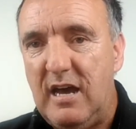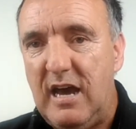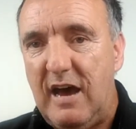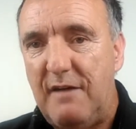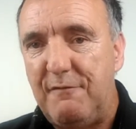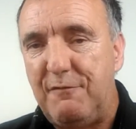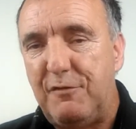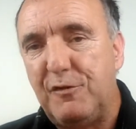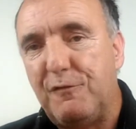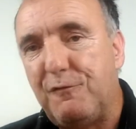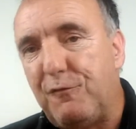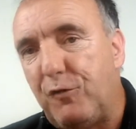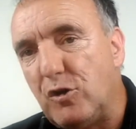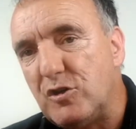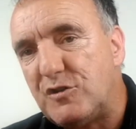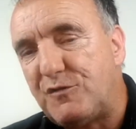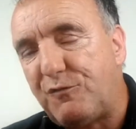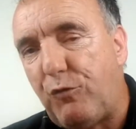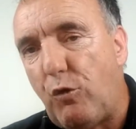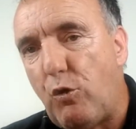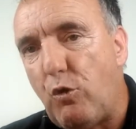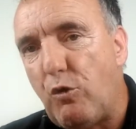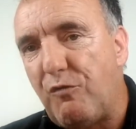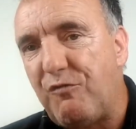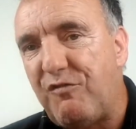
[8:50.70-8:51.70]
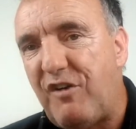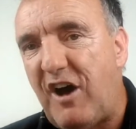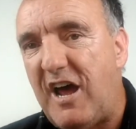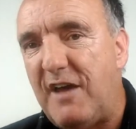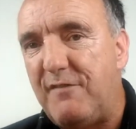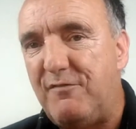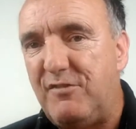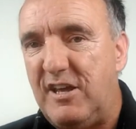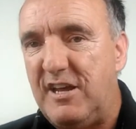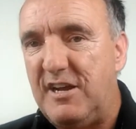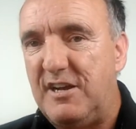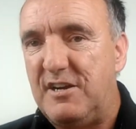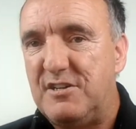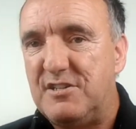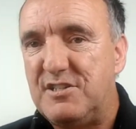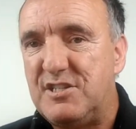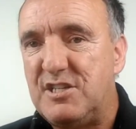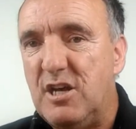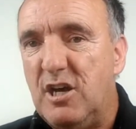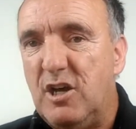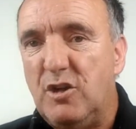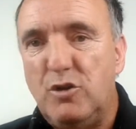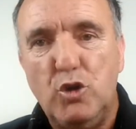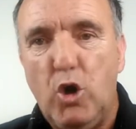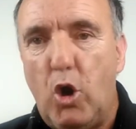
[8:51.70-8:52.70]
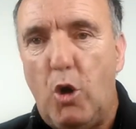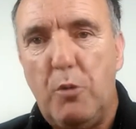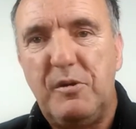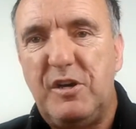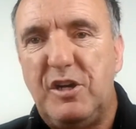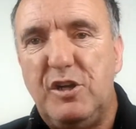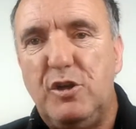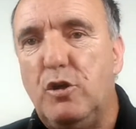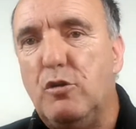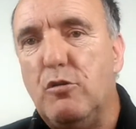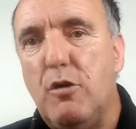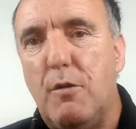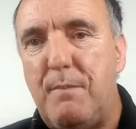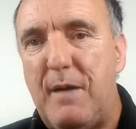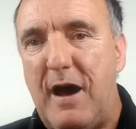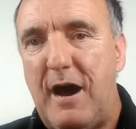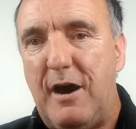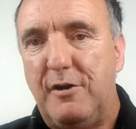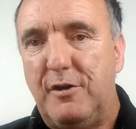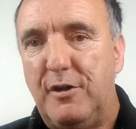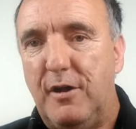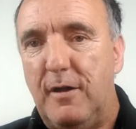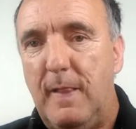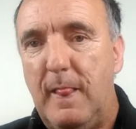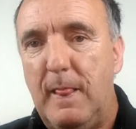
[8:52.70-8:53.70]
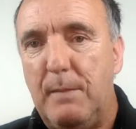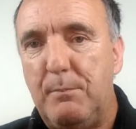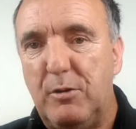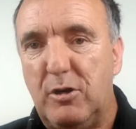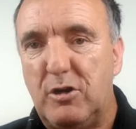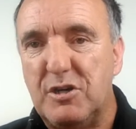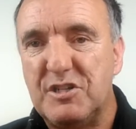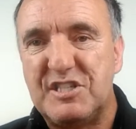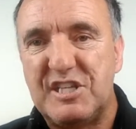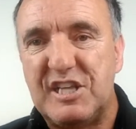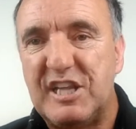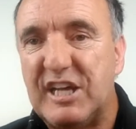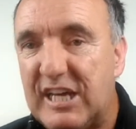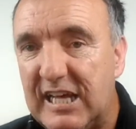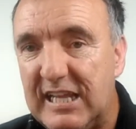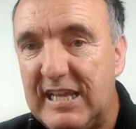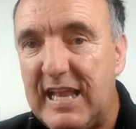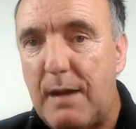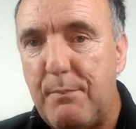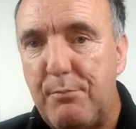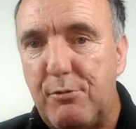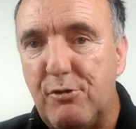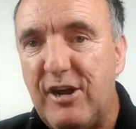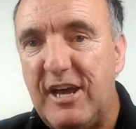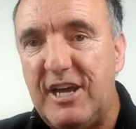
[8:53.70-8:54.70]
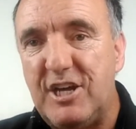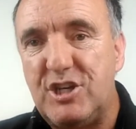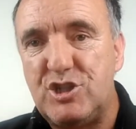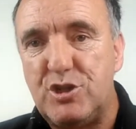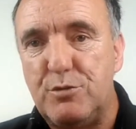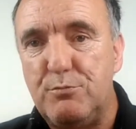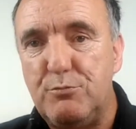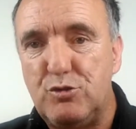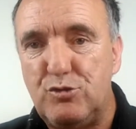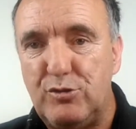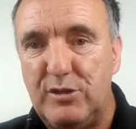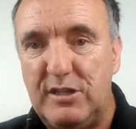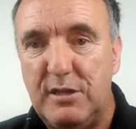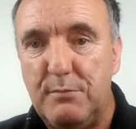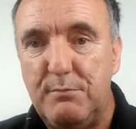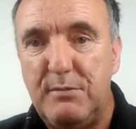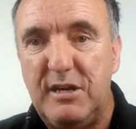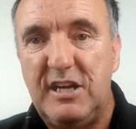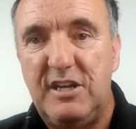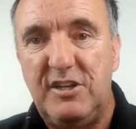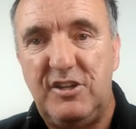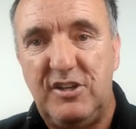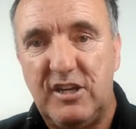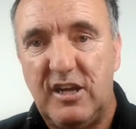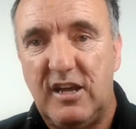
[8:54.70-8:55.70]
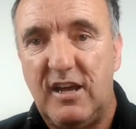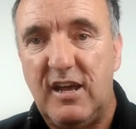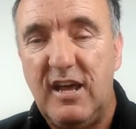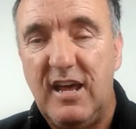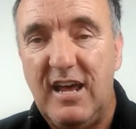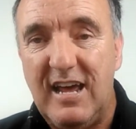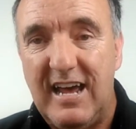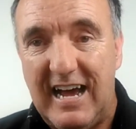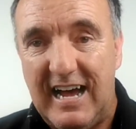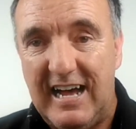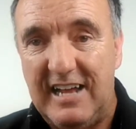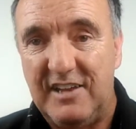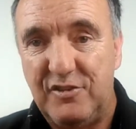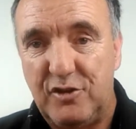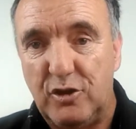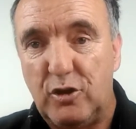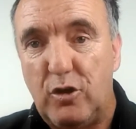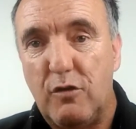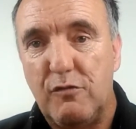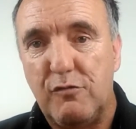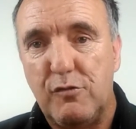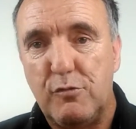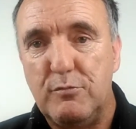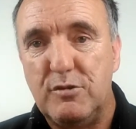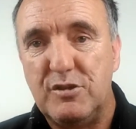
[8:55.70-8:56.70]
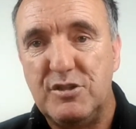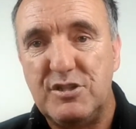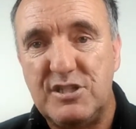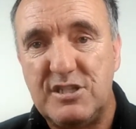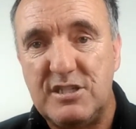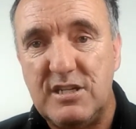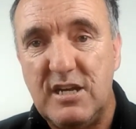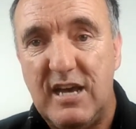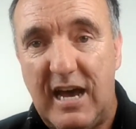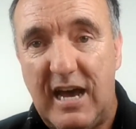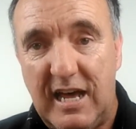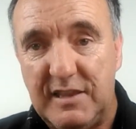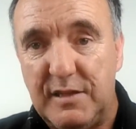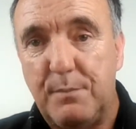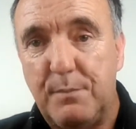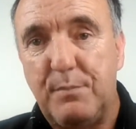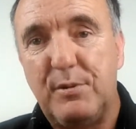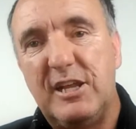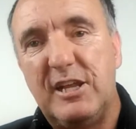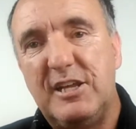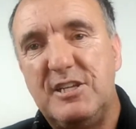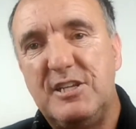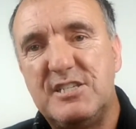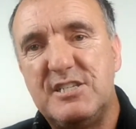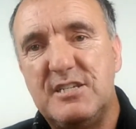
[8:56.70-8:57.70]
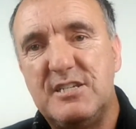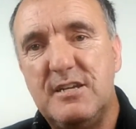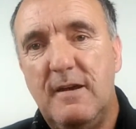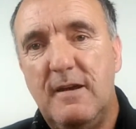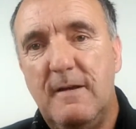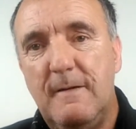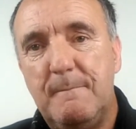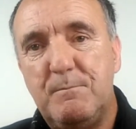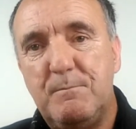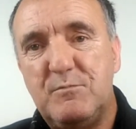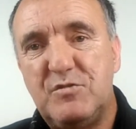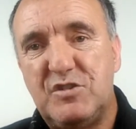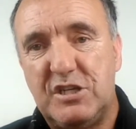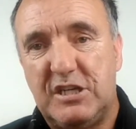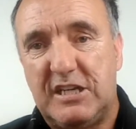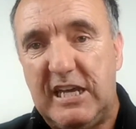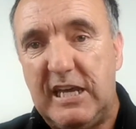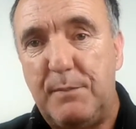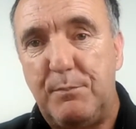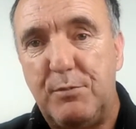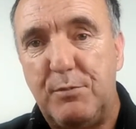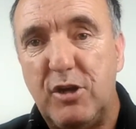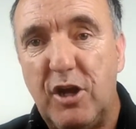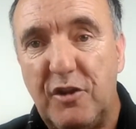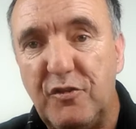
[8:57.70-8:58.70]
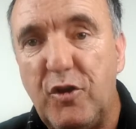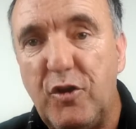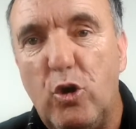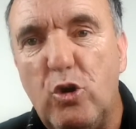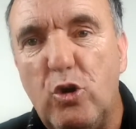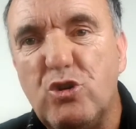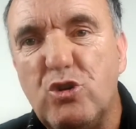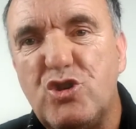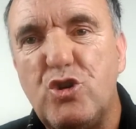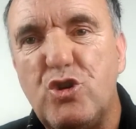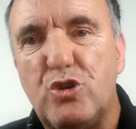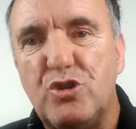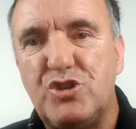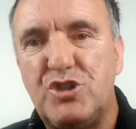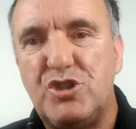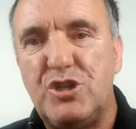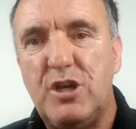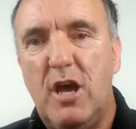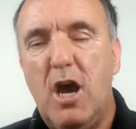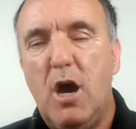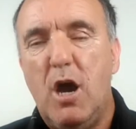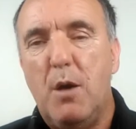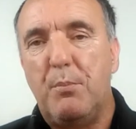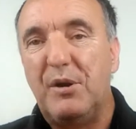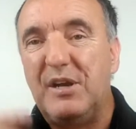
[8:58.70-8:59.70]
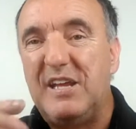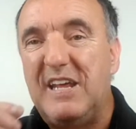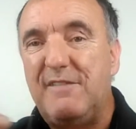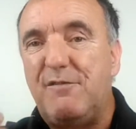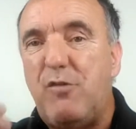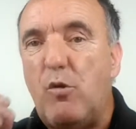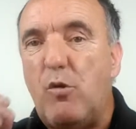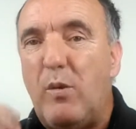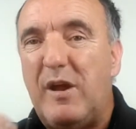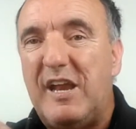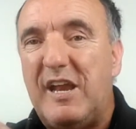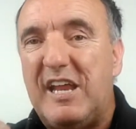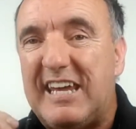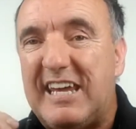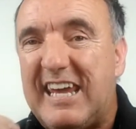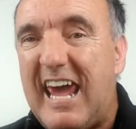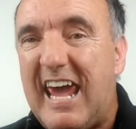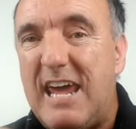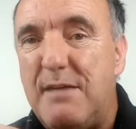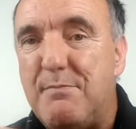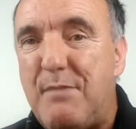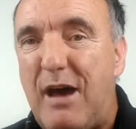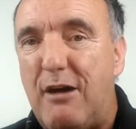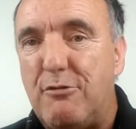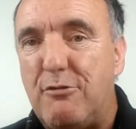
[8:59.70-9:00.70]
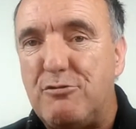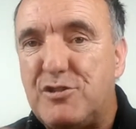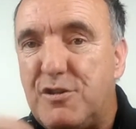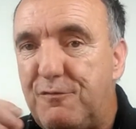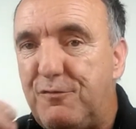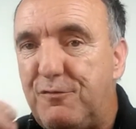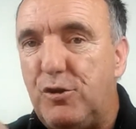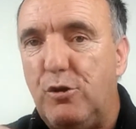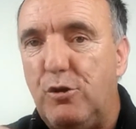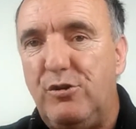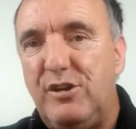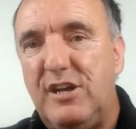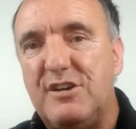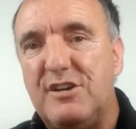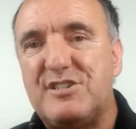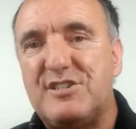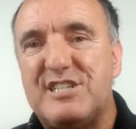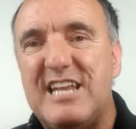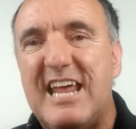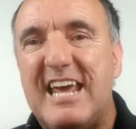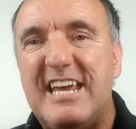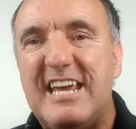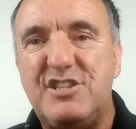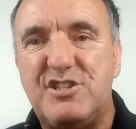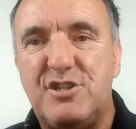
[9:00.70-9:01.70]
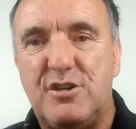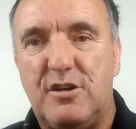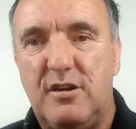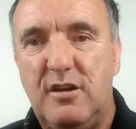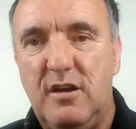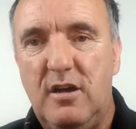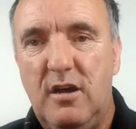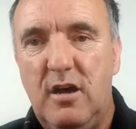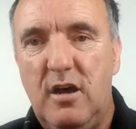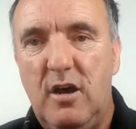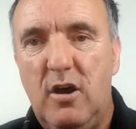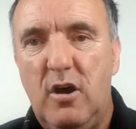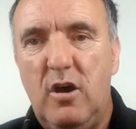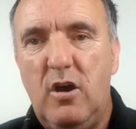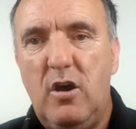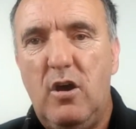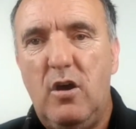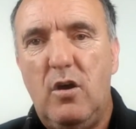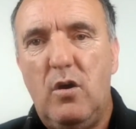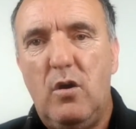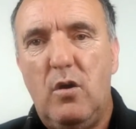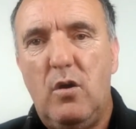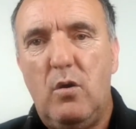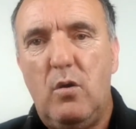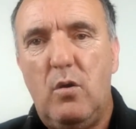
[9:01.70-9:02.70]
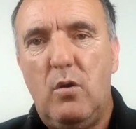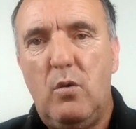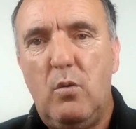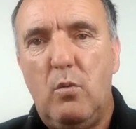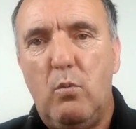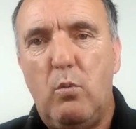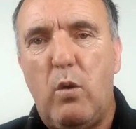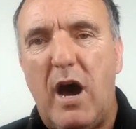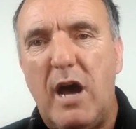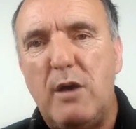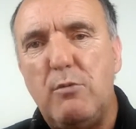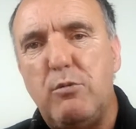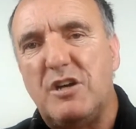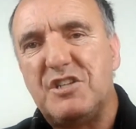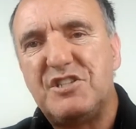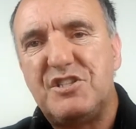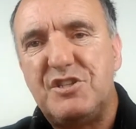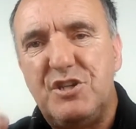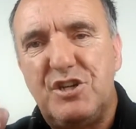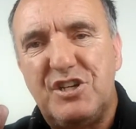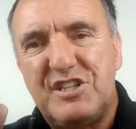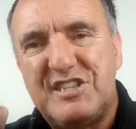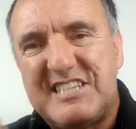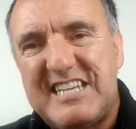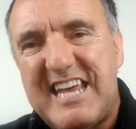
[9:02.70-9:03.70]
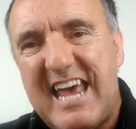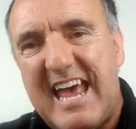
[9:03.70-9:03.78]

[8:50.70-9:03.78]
And for the first 4 or 5 years, nobody knew about it because of the collaboration between the media and the government and the police to keep it on the hush-hush. But even when it came out a few years later, why wasn't there